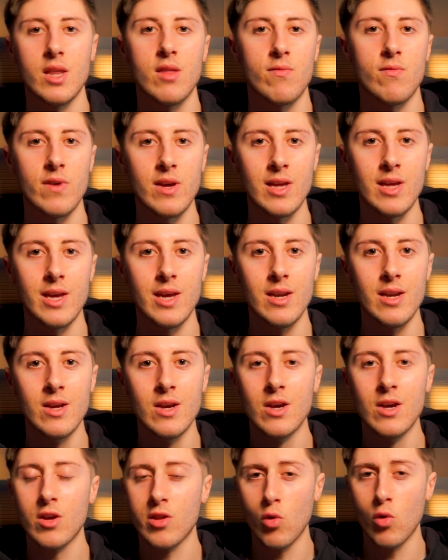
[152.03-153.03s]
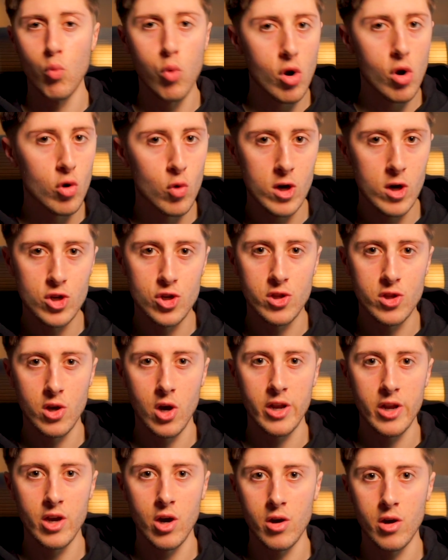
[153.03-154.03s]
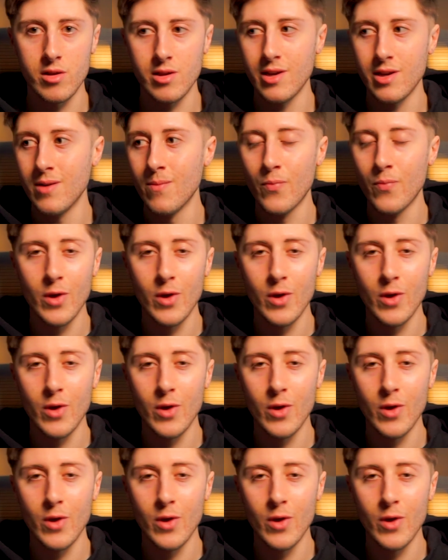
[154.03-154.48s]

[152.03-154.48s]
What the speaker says: thinking. So what questions are they asking?